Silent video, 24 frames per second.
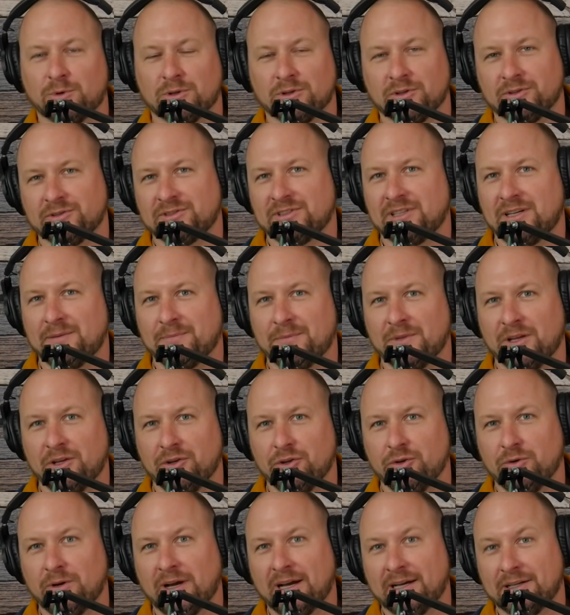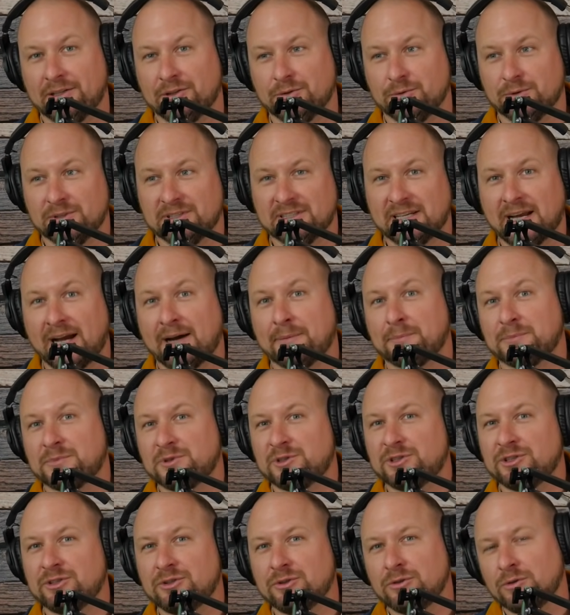Were there some that you had to adapt
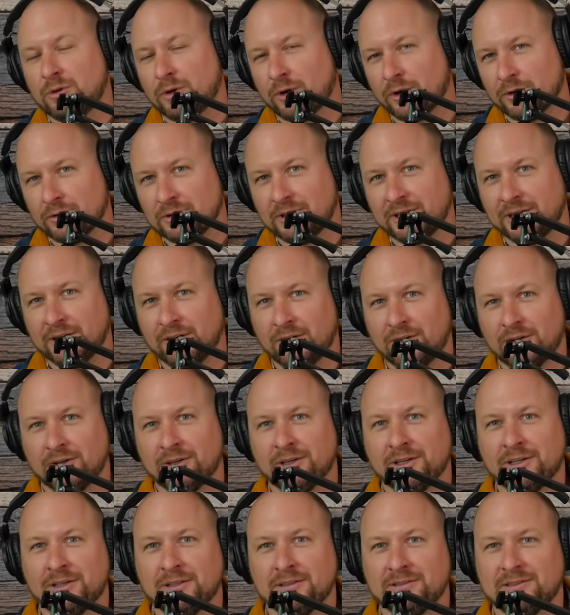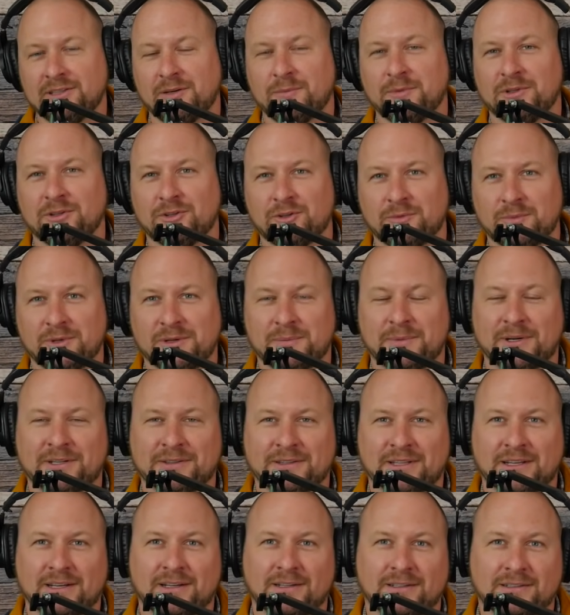to early on? Tell me a little bit
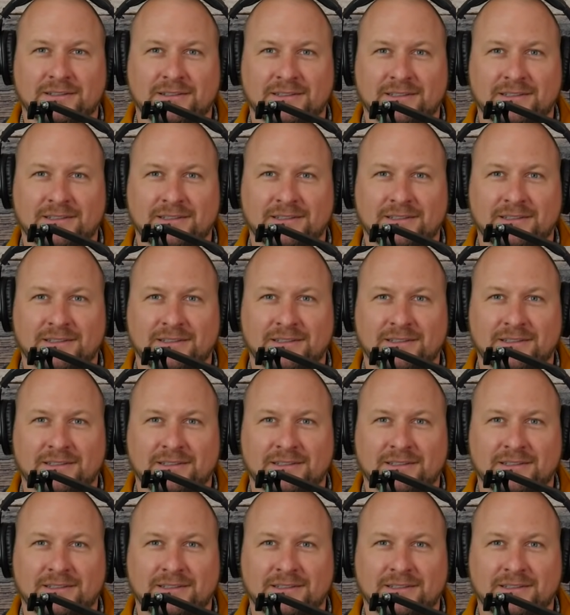about that.